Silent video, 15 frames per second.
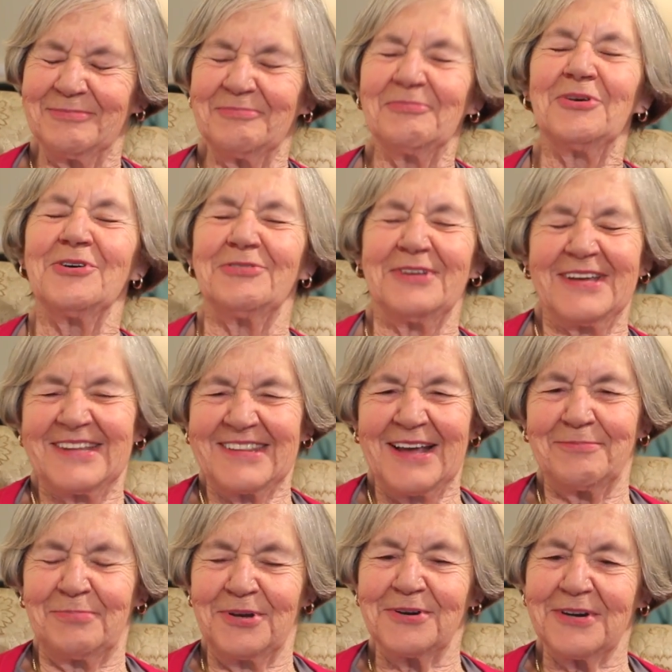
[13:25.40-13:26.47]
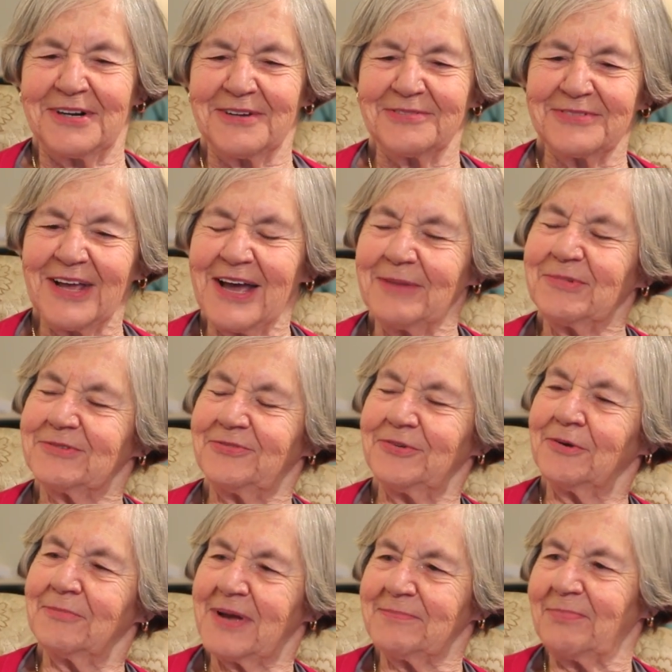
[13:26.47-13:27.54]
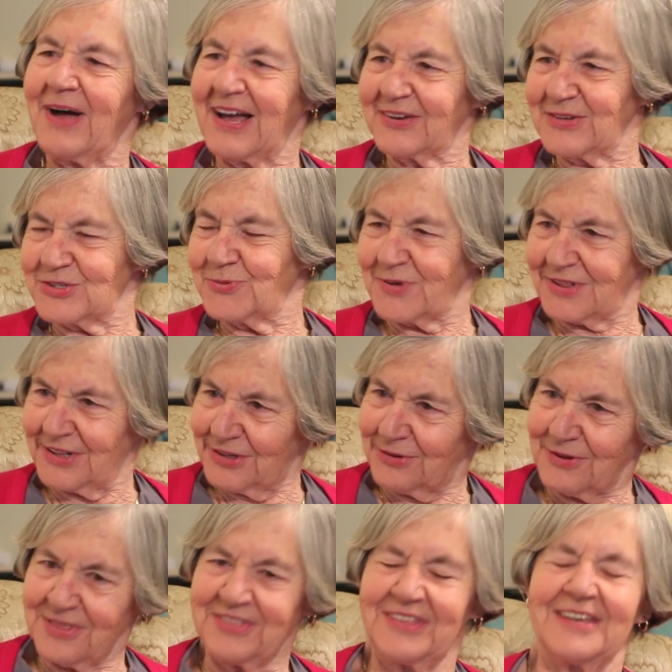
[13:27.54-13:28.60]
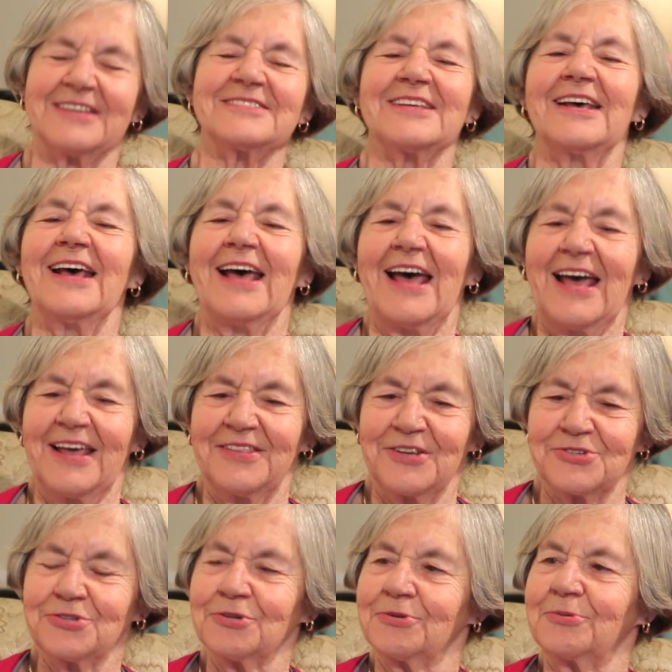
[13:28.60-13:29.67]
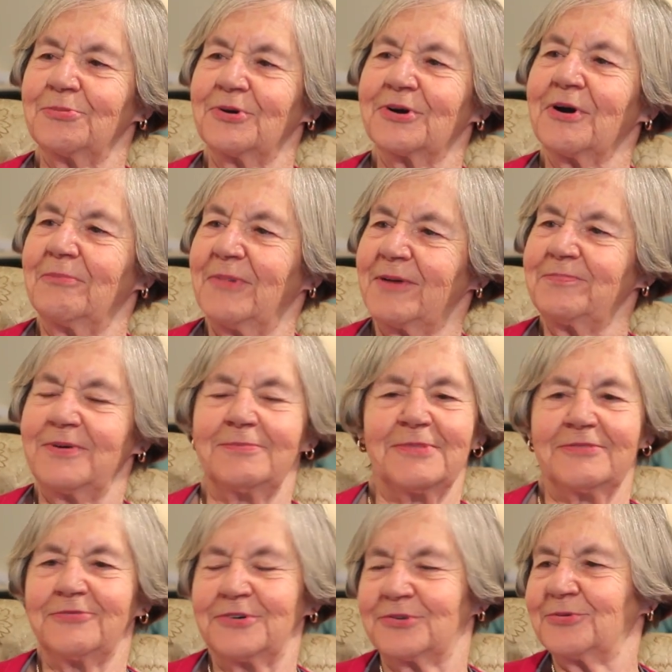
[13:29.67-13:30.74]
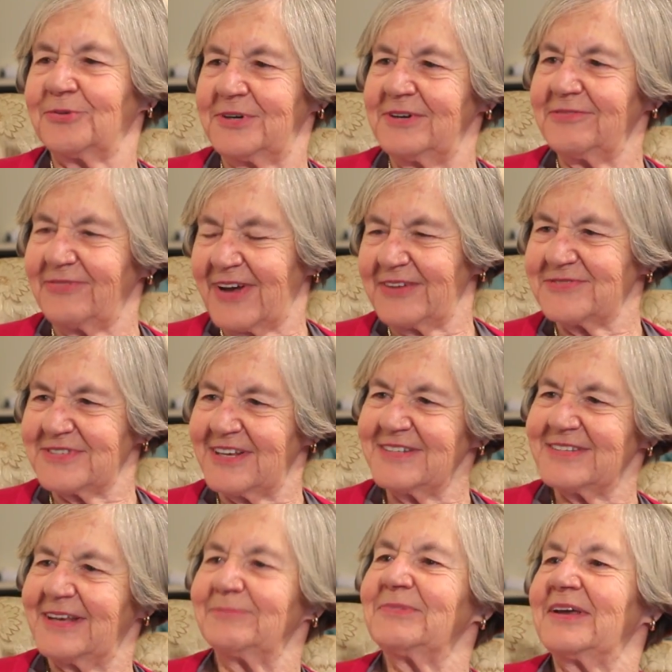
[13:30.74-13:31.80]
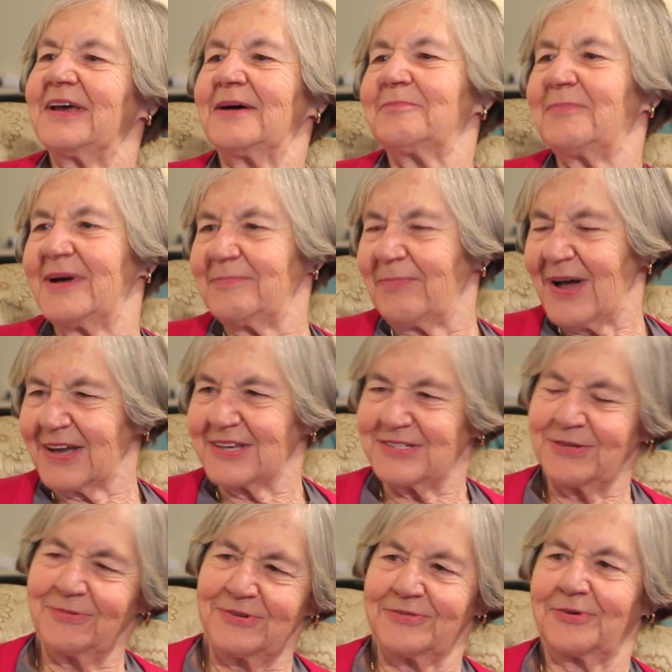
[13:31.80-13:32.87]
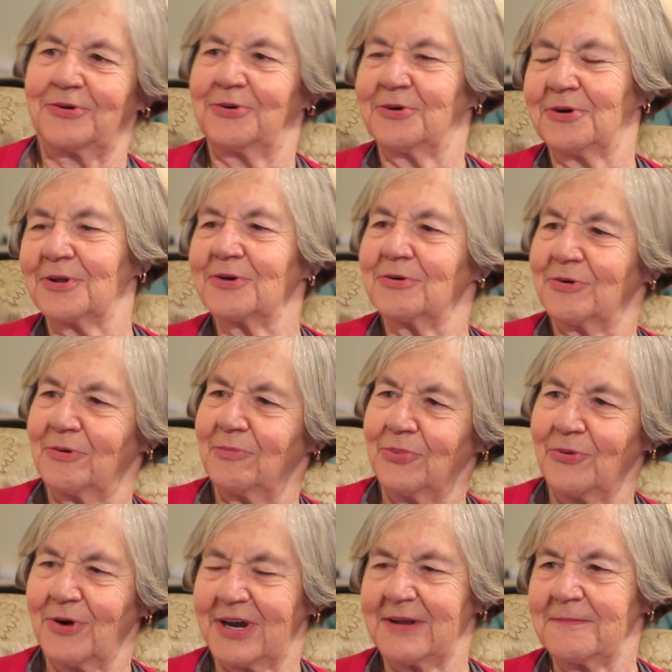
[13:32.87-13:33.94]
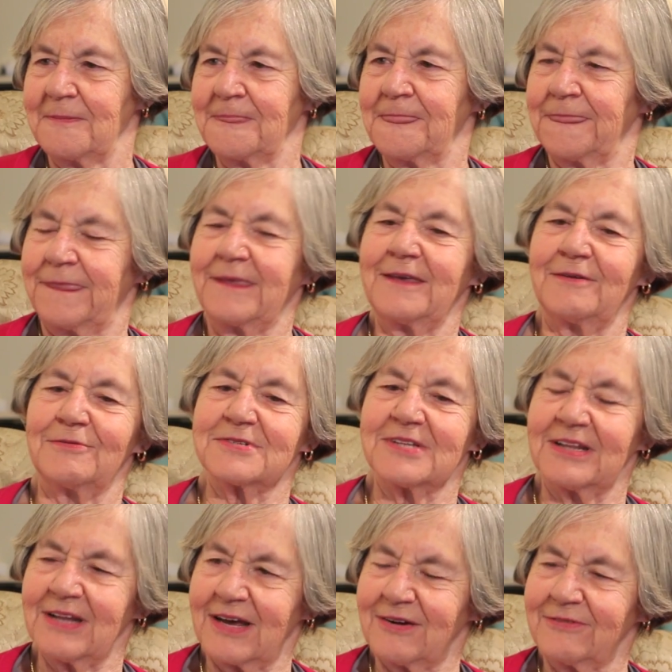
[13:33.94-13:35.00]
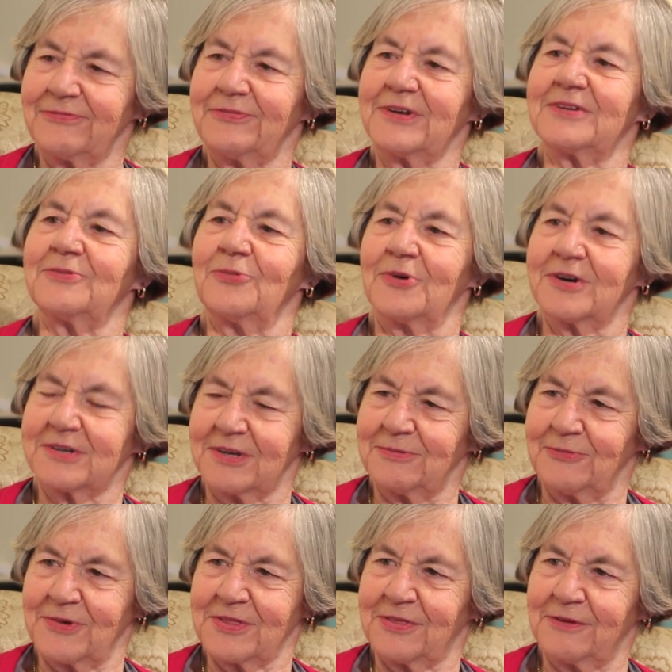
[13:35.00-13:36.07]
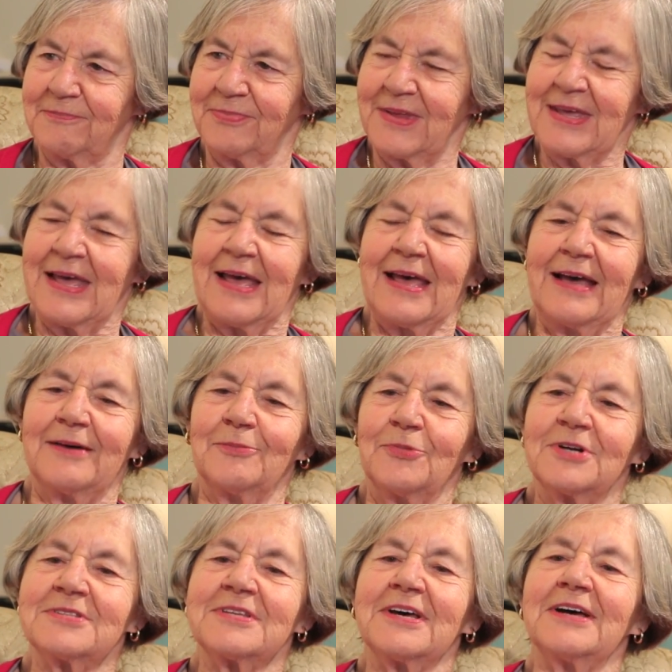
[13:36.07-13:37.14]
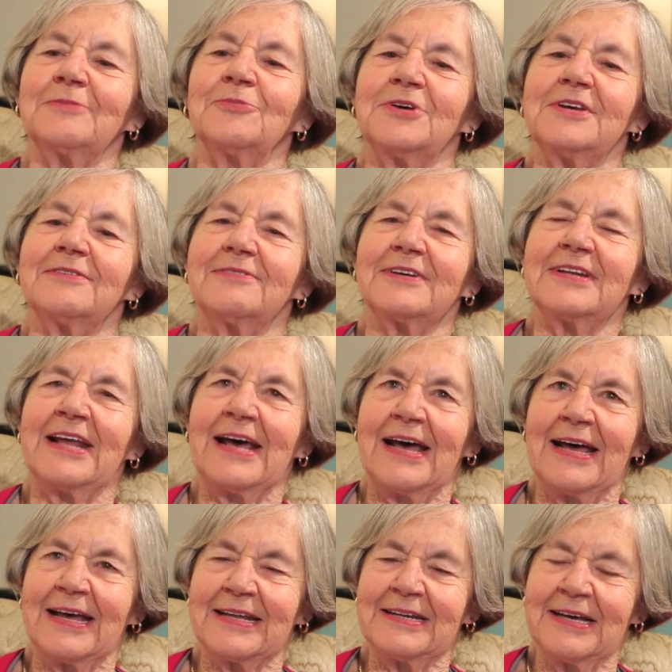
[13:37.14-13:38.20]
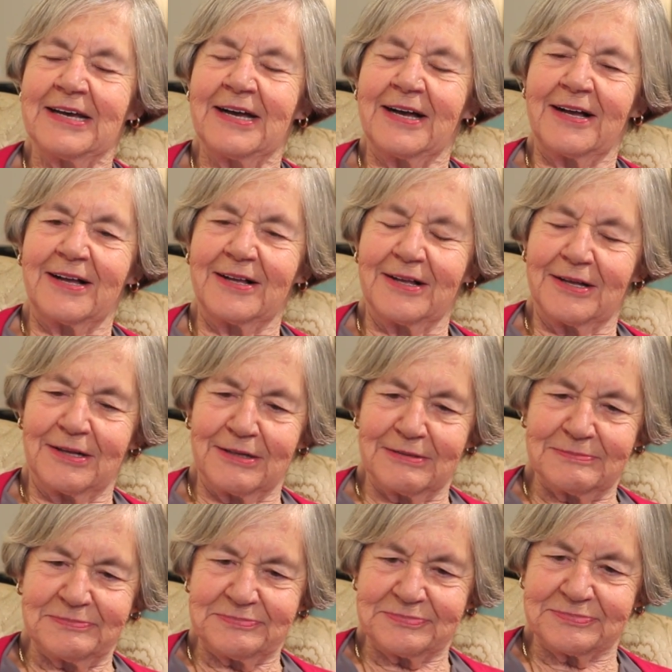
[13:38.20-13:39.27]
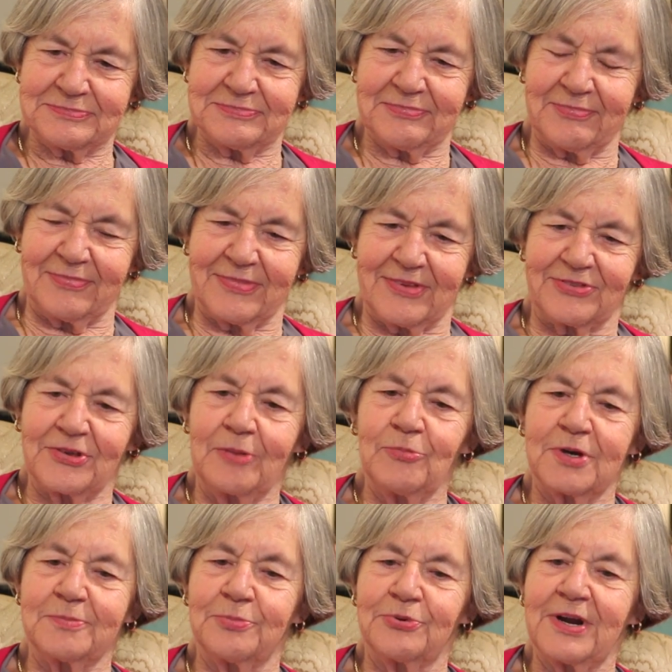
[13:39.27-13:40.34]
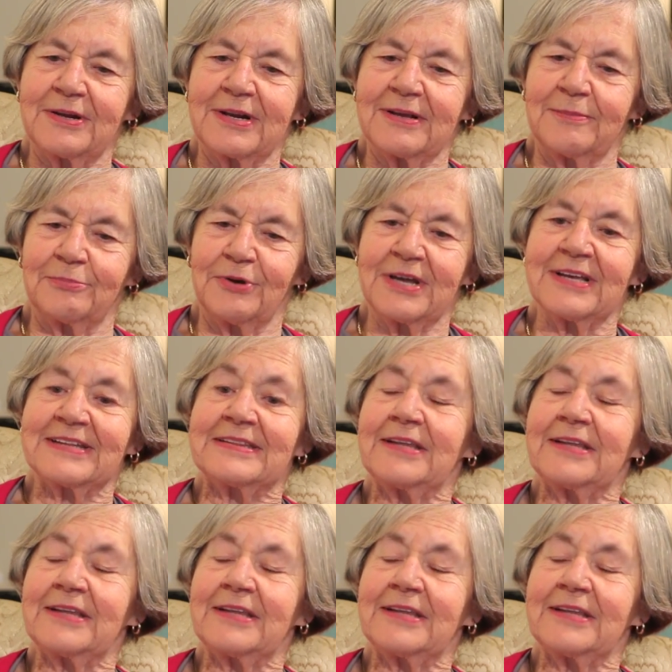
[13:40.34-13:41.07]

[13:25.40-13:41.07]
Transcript: movie at that period of time and fill my pockets with little things. And the children would come up to me for 25 cents, empty out my pockets, either a girl or a boy. It was a lot of fun working with them. And one time we even had um, someone bring, bring a